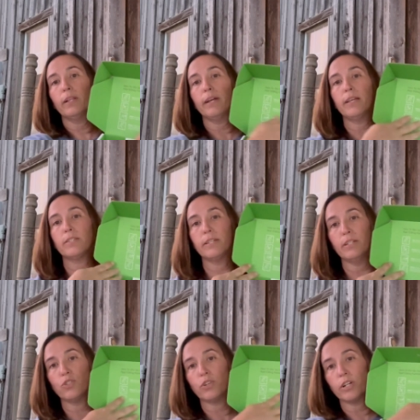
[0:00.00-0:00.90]
as
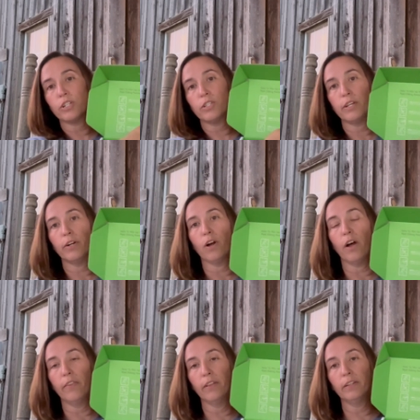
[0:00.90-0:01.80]
instructions here
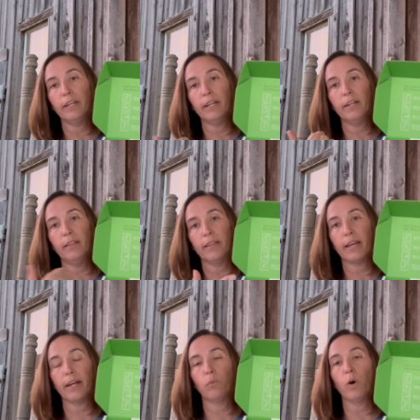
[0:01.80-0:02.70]
on the lid that
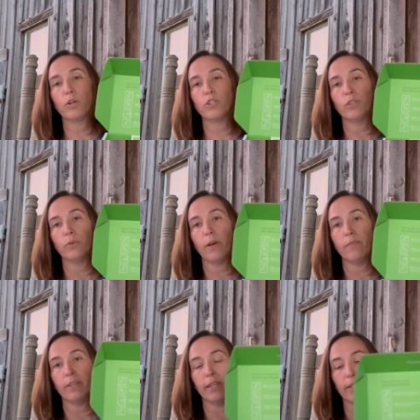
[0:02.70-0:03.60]
kind of walks you through
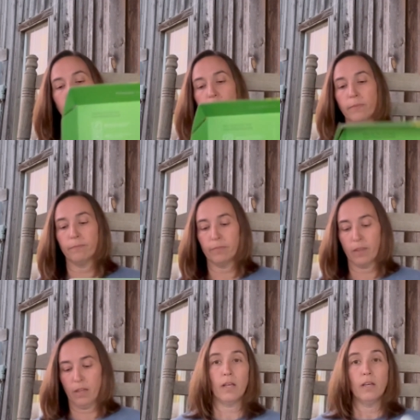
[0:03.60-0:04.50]
everything too.
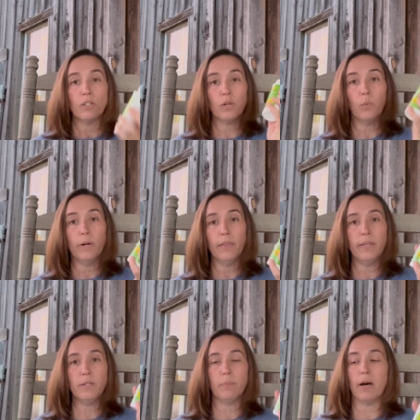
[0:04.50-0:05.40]
So one of
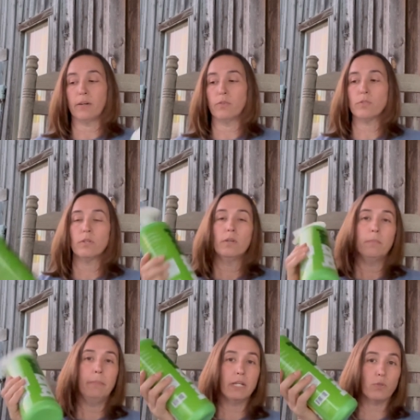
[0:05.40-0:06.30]
these bottles
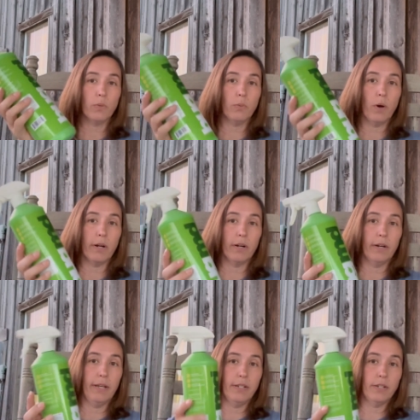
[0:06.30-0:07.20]
mixed with water
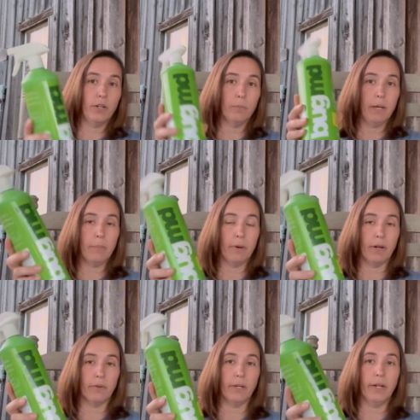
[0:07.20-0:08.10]
into your big
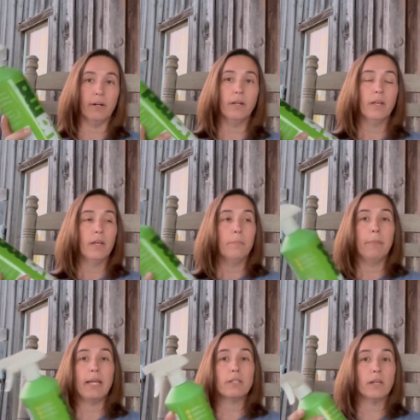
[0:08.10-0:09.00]
bottle here
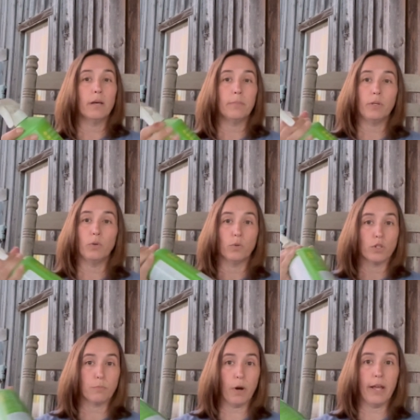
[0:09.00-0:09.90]
makes up your
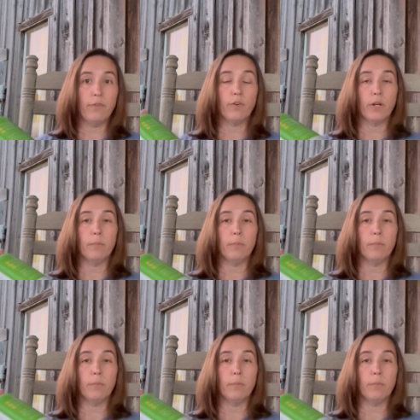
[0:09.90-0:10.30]
spray for your